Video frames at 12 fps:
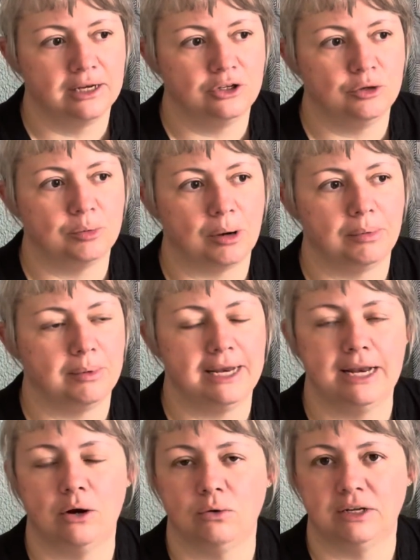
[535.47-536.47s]
You probably
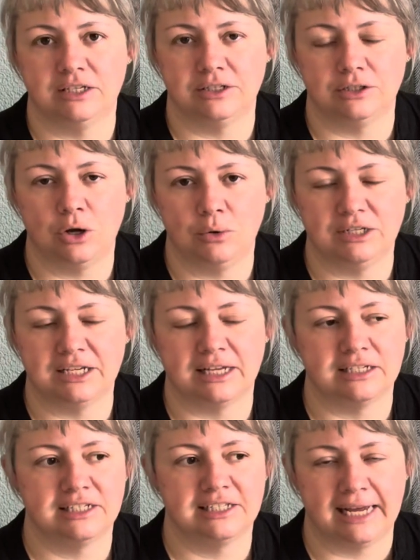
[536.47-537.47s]
know it
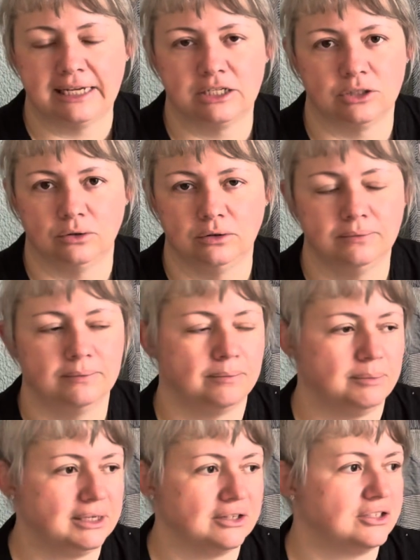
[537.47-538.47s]
as Texel,
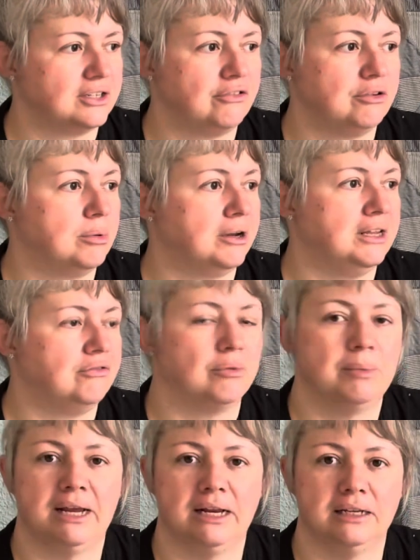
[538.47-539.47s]
because everybody from
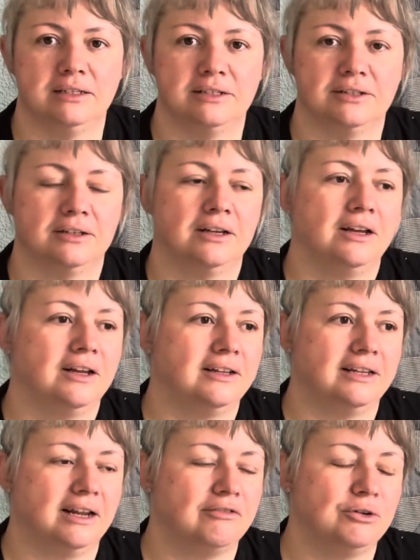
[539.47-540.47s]
England
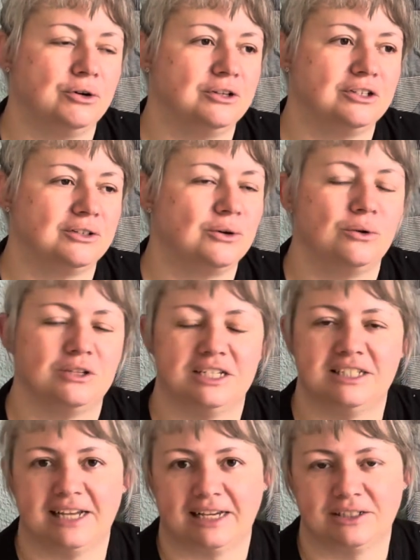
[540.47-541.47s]
that I've heard calls
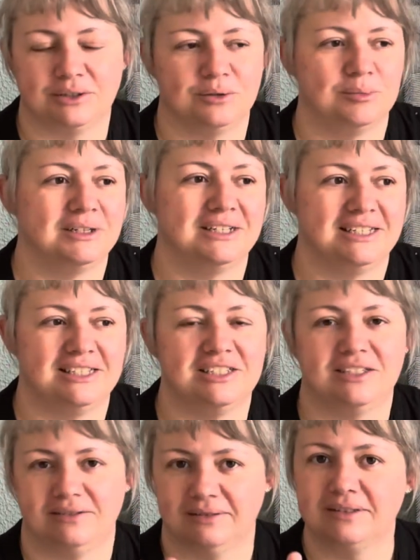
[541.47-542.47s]
it Texel, but it's
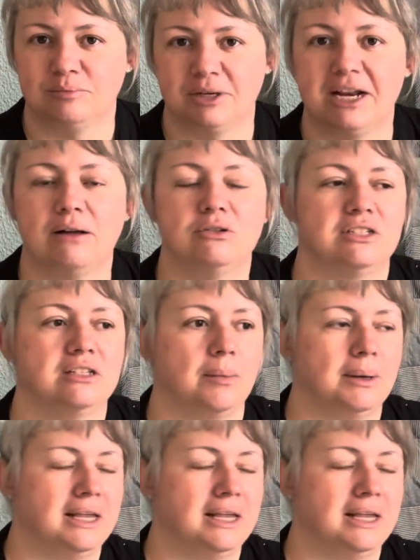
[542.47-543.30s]
pronounced double